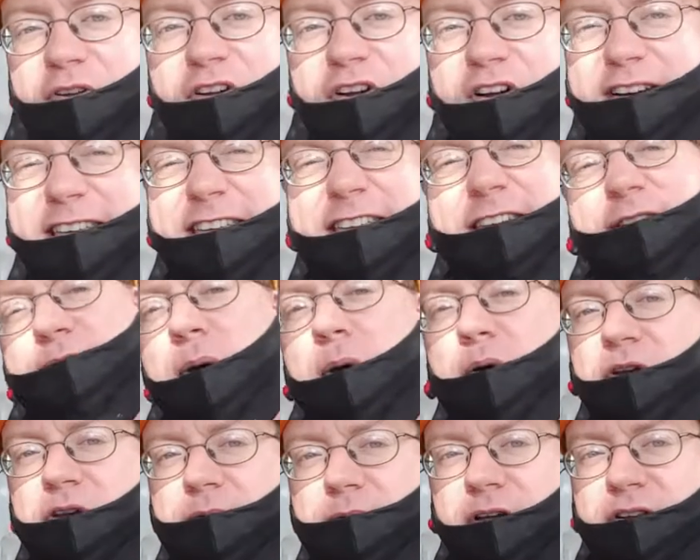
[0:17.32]
going on in
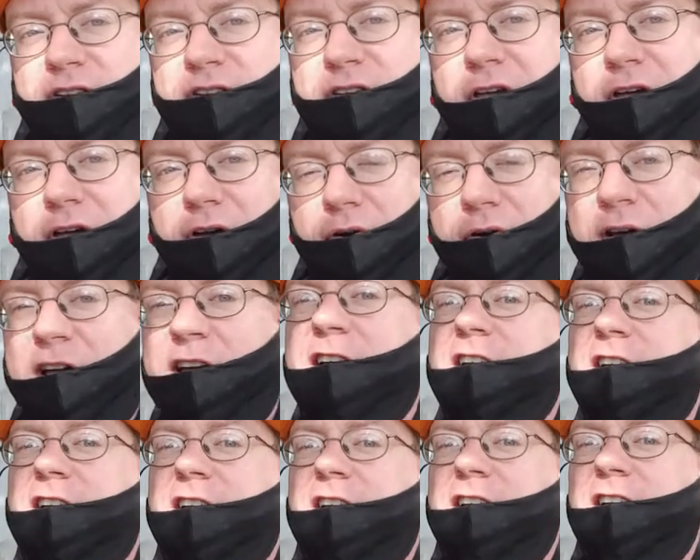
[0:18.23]
Pokemon Go
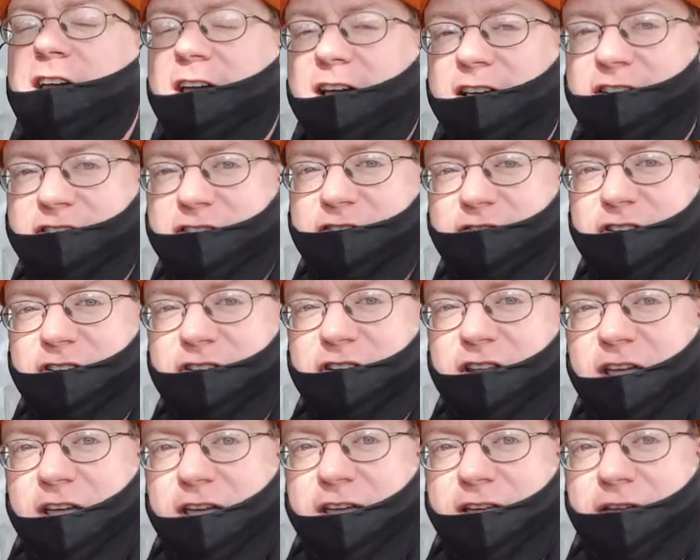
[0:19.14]
as of
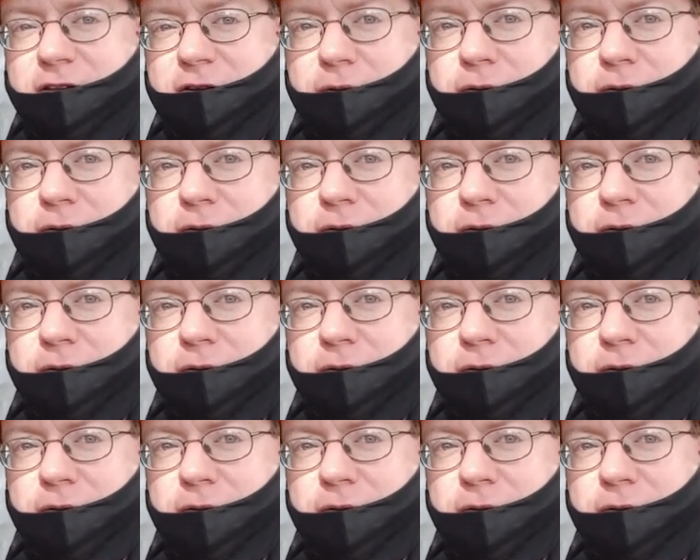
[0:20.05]
today.